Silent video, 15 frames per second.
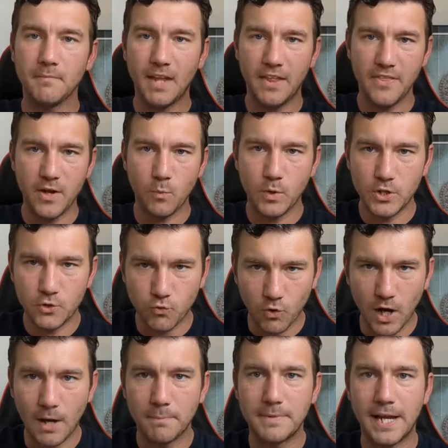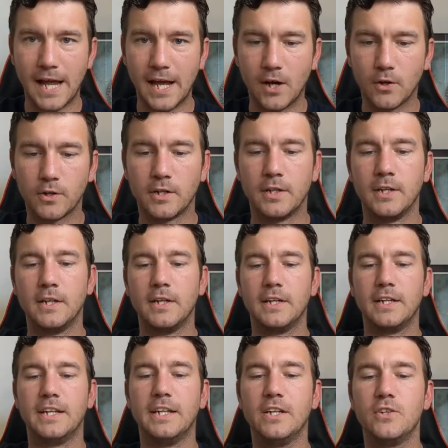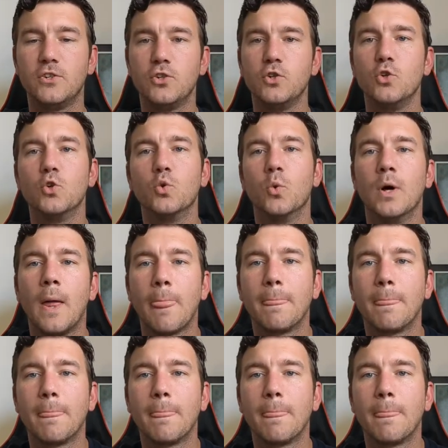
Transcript: and then we drop down into